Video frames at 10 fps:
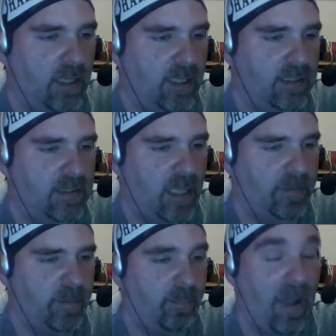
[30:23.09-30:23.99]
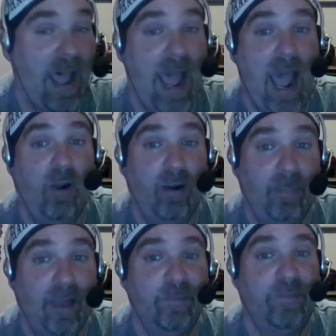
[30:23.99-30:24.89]
Uh-uh. Mike Elgin going
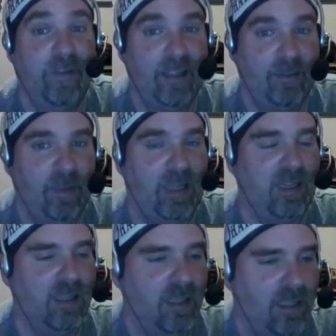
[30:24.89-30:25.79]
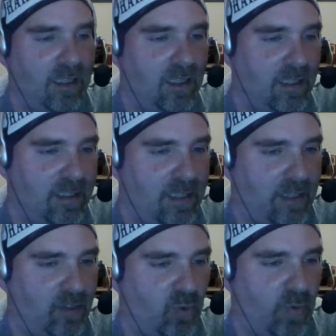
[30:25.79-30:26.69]
to have that scout, scouted.
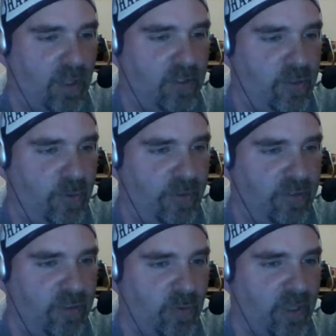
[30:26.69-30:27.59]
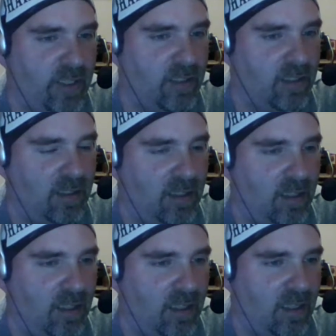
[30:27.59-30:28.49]
Stopped him. Power bomb,
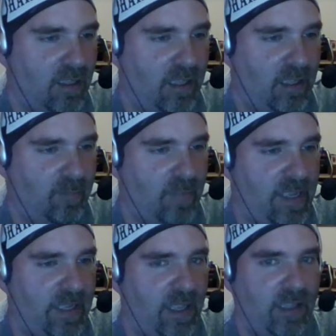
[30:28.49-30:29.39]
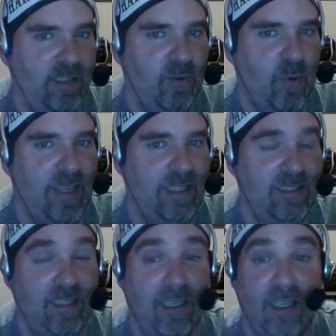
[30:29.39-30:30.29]
Fallah Bahh. Got the
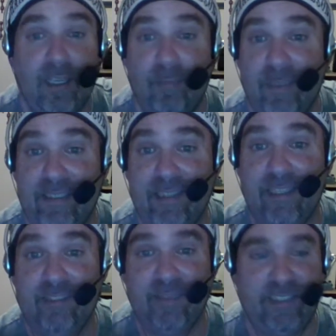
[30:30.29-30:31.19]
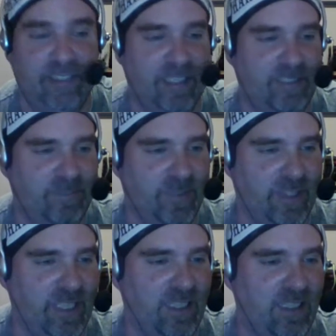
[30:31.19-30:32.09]
one, two, three win.
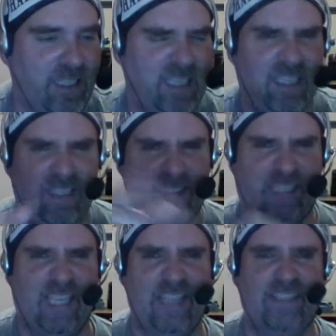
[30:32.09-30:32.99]
And Mike Elgin